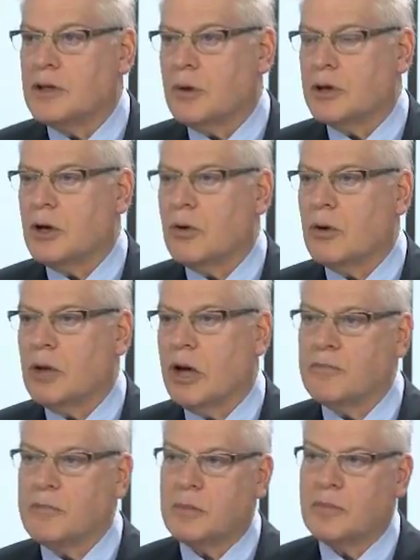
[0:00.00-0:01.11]
So I know a
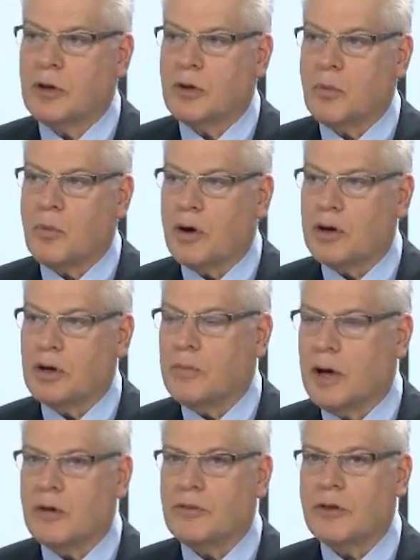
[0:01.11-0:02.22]
lot of people are worried
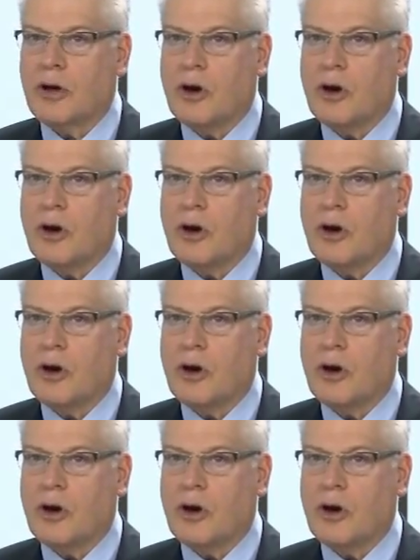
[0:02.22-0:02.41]
about